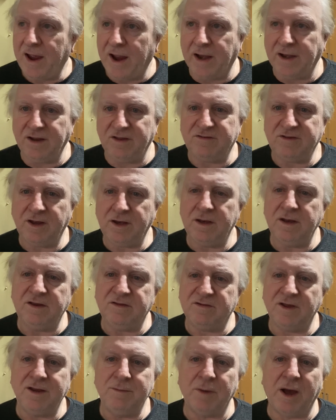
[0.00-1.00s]
and he said in
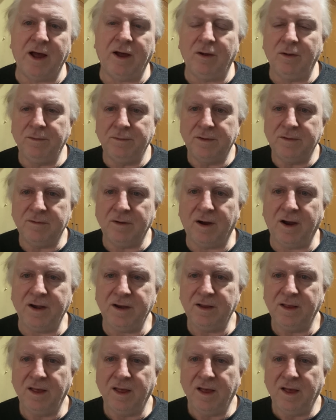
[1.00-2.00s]
his email,
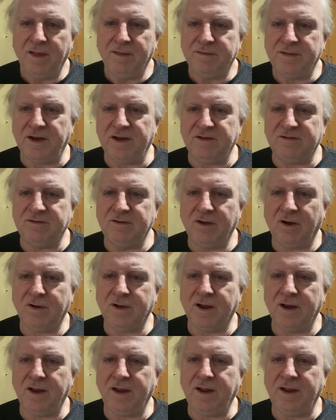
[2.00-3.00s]
right, that he's not
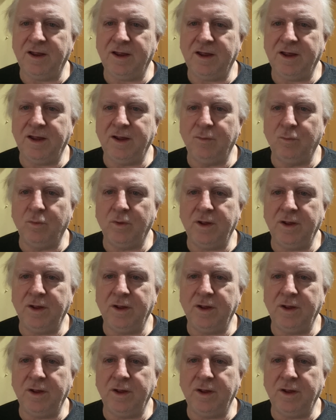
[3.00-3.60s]
going.